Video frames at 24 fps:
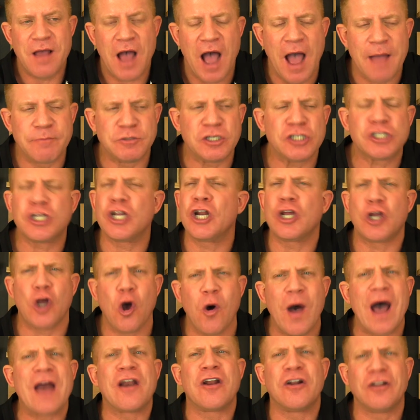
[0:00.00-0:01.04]
I'm just going to
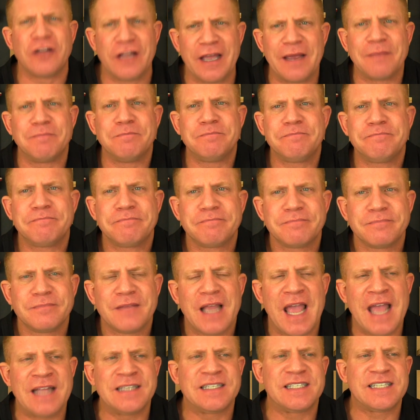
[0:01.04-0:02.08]
go out on a limb
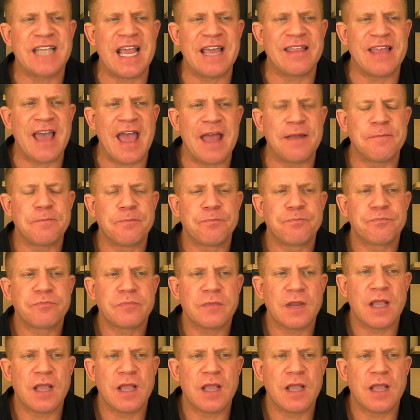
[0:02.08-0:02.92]
and say that